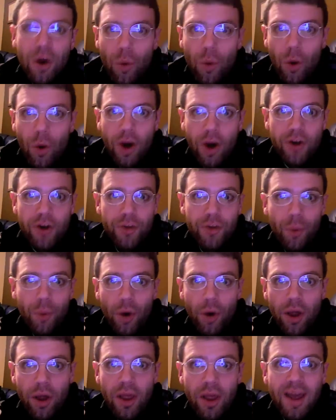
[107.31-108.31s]
water to
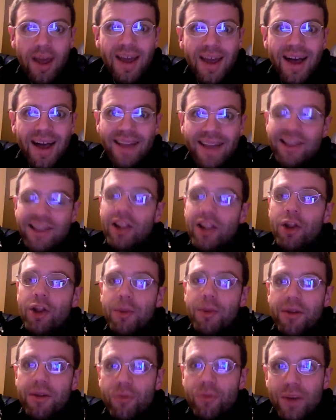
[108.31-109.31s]
boil, I did a little
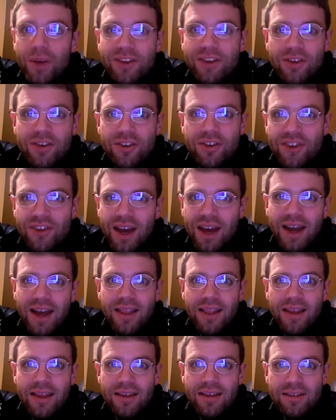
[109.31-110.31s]
bit of research
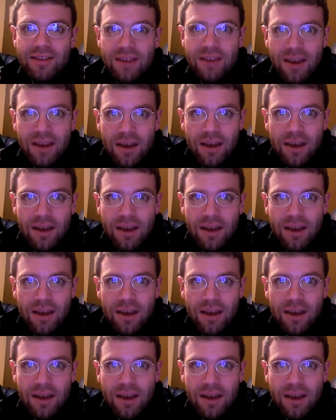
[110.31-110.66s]
on this